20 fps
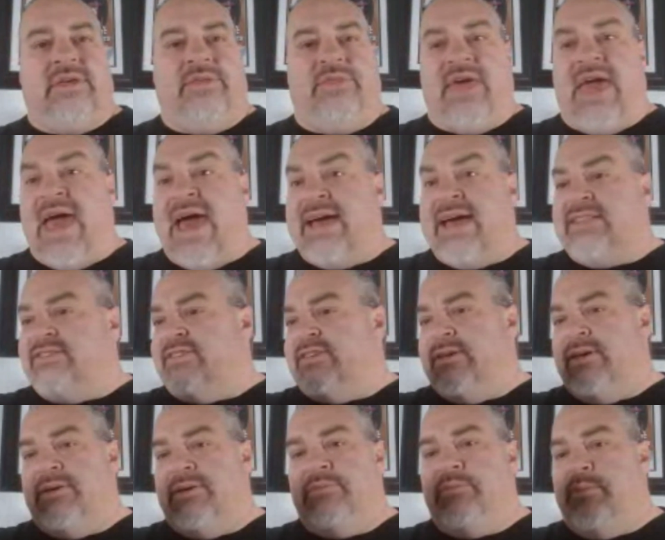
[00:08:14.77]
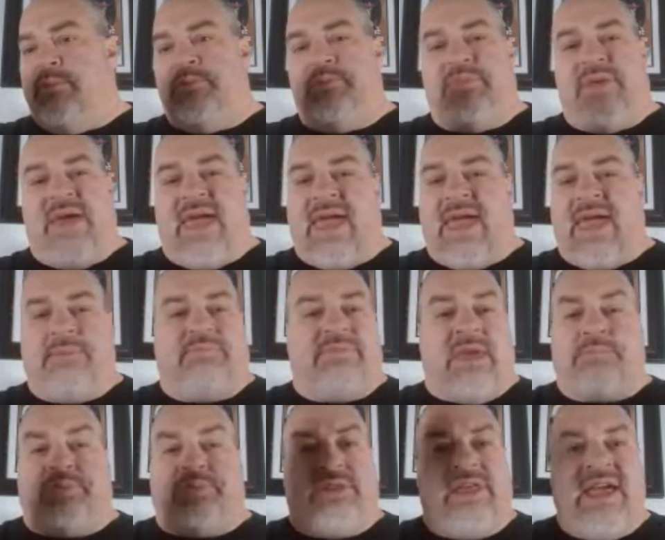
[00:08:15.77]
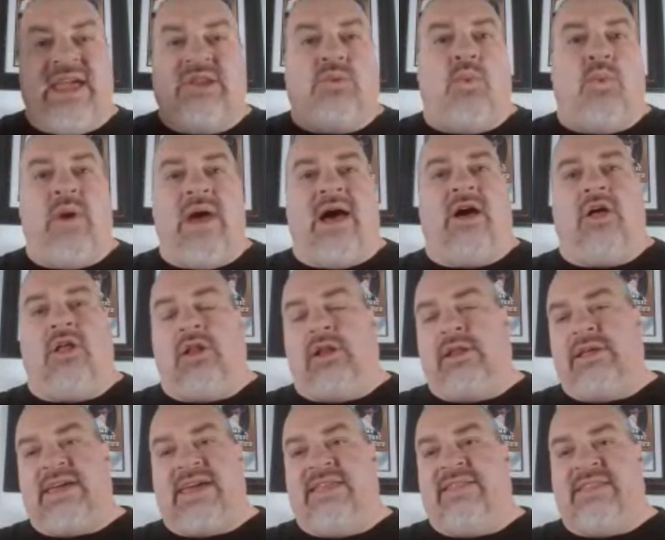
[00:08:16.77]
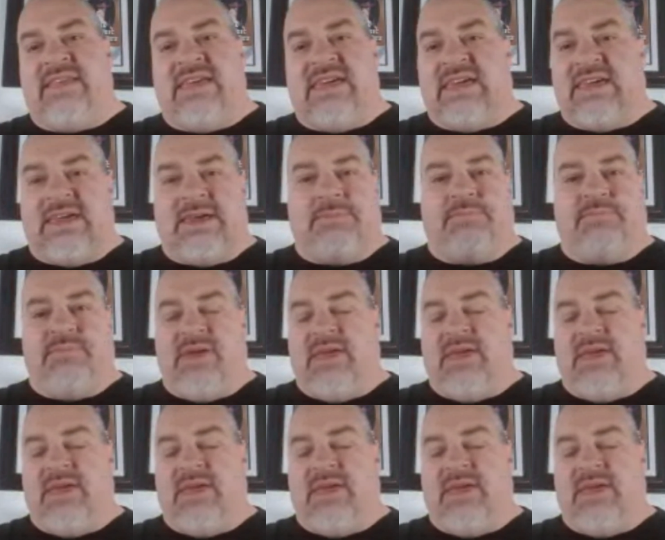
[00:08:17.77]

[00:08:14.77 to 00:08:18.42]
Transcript: that they they played well in the